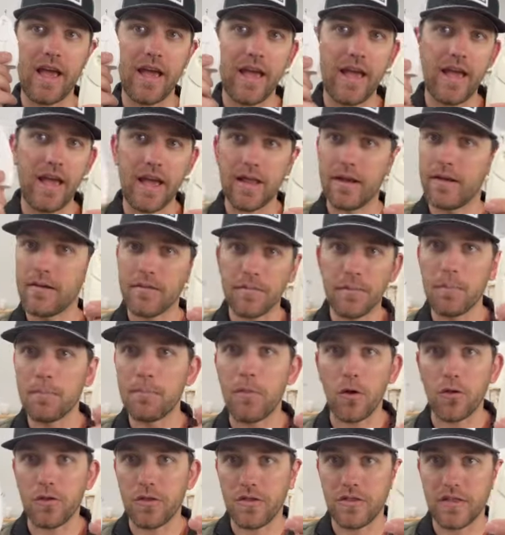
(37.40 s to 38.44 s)
in
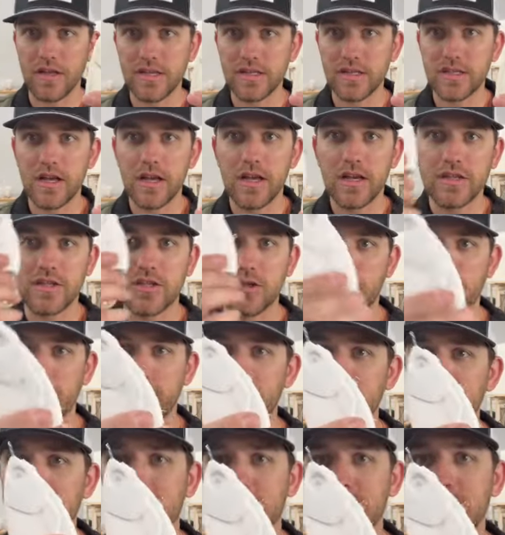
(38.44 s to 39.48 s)
both of these. So
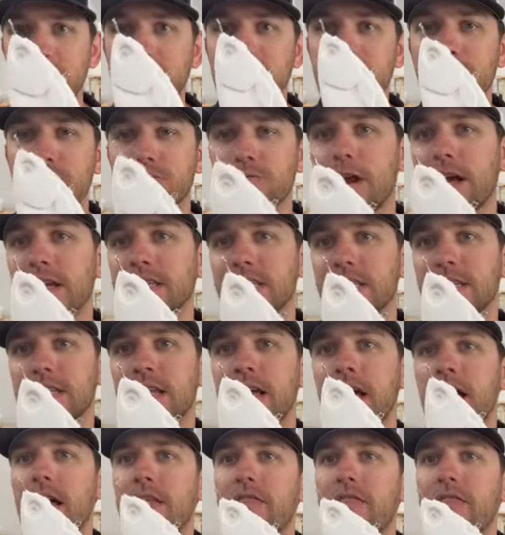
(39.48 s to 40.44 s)
this is the resin